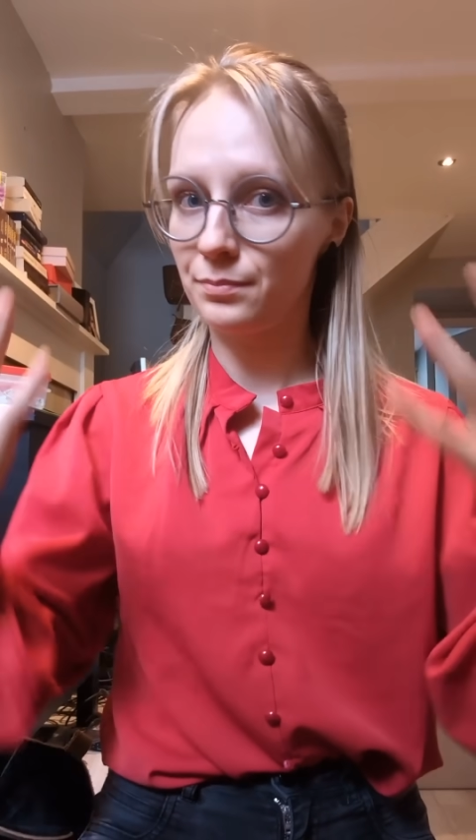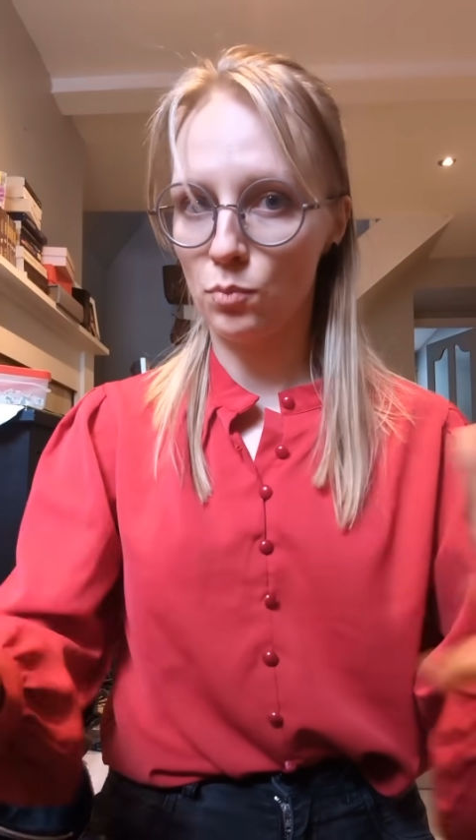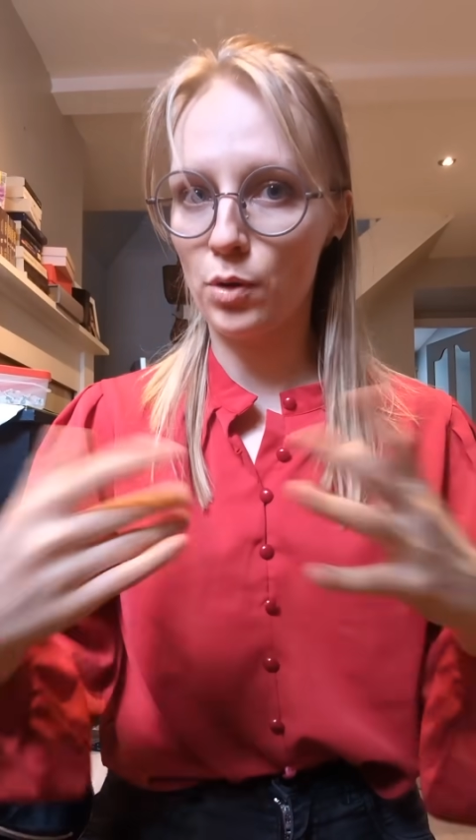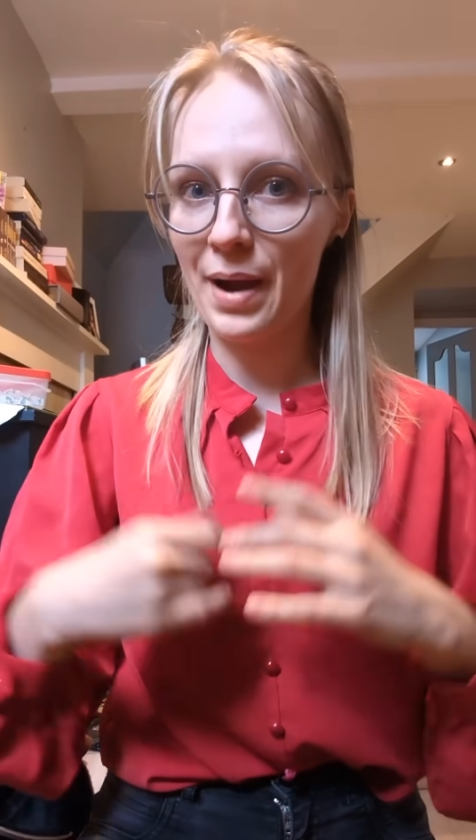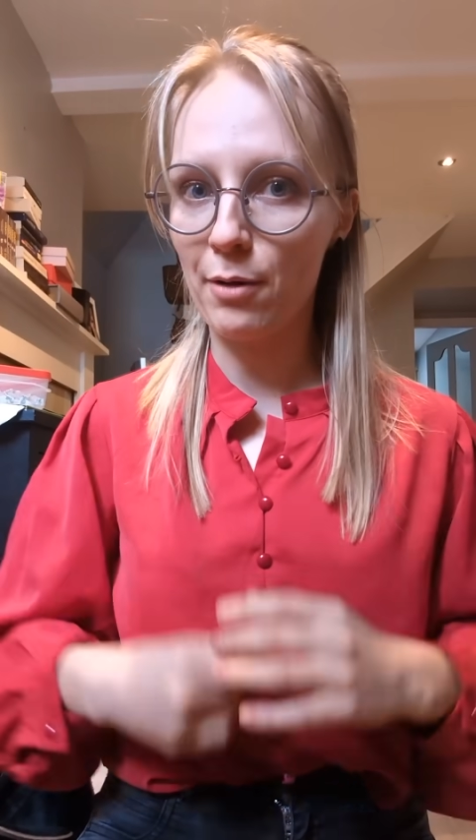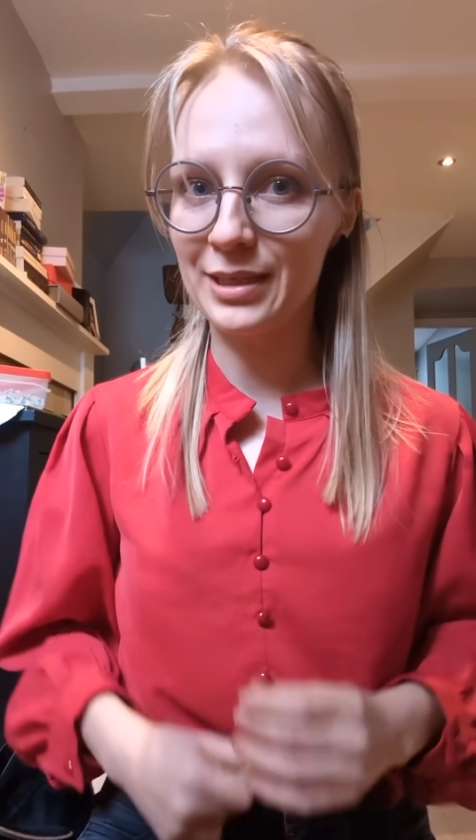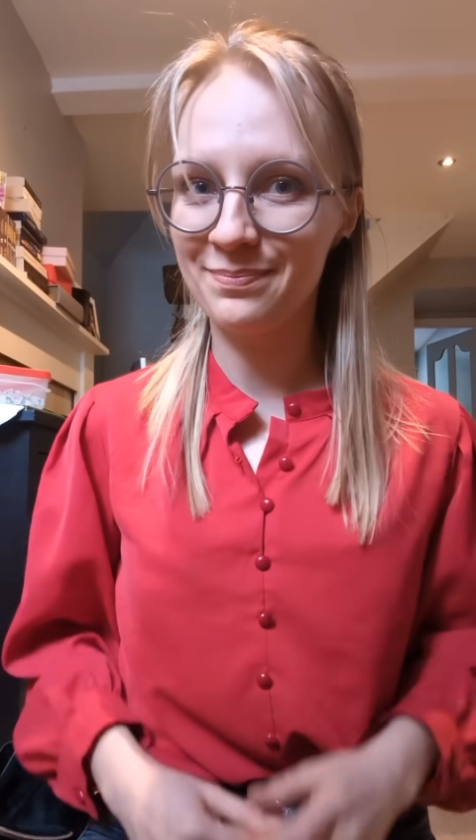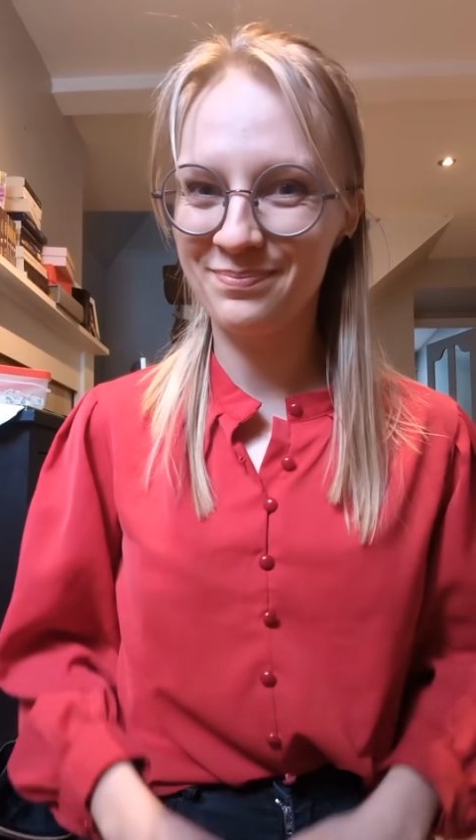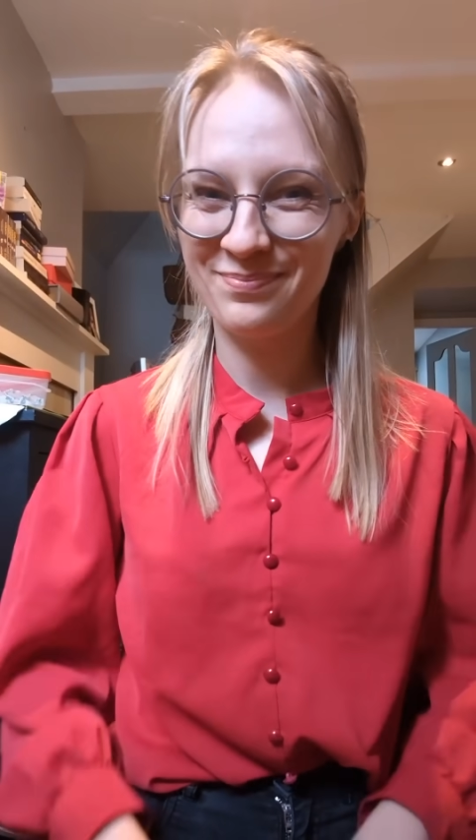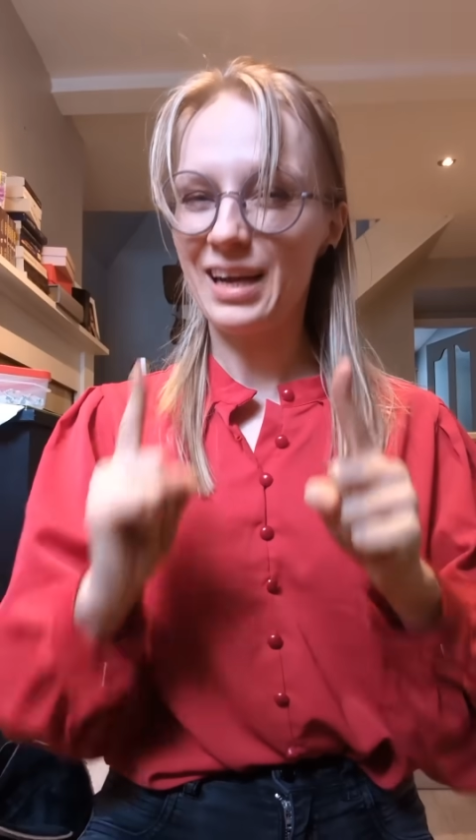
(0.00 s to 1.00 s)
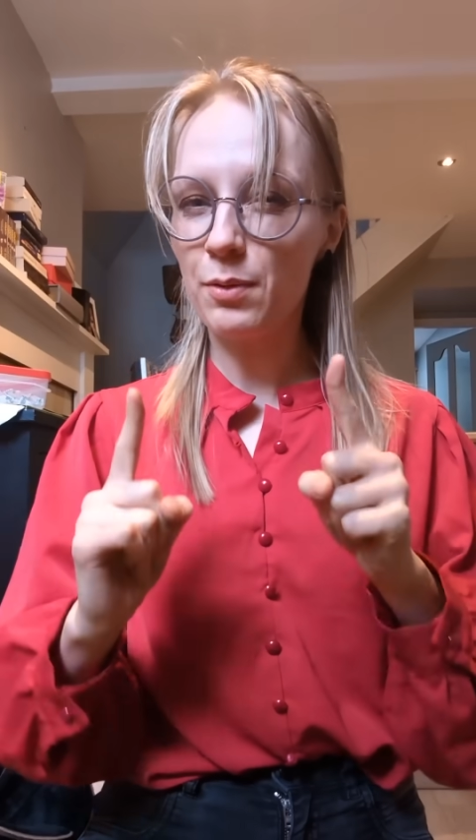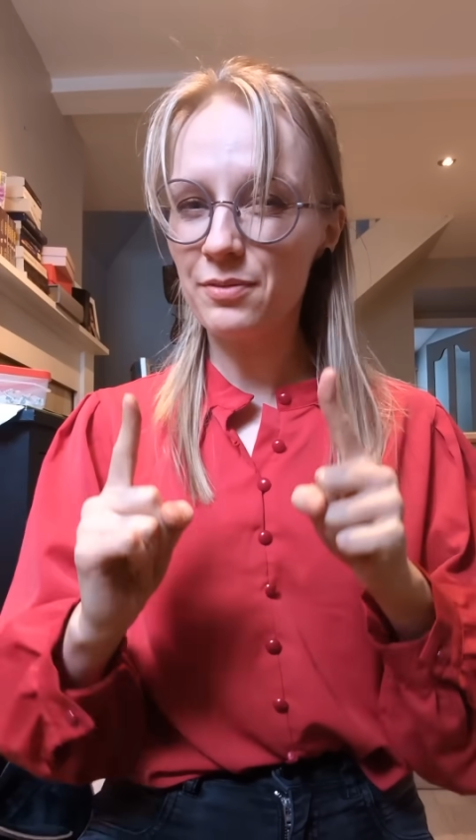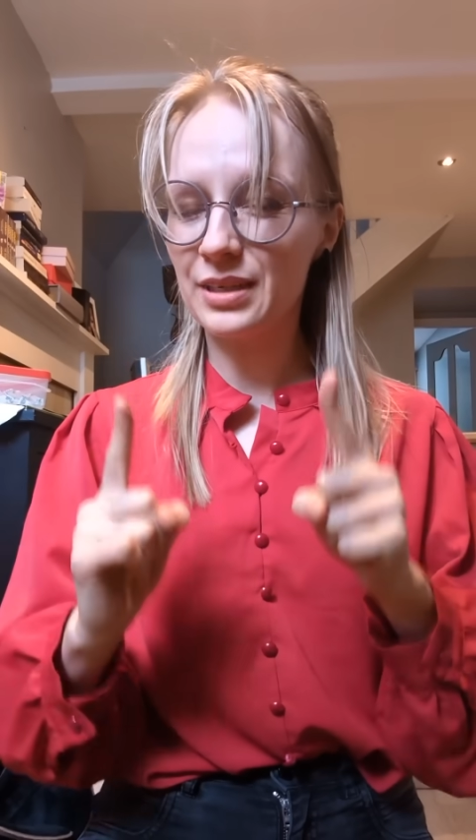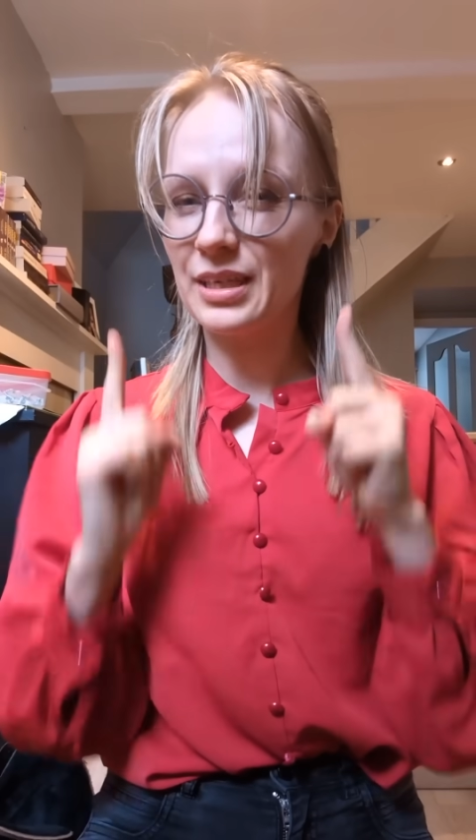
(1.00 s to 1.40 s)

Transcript: more power. However,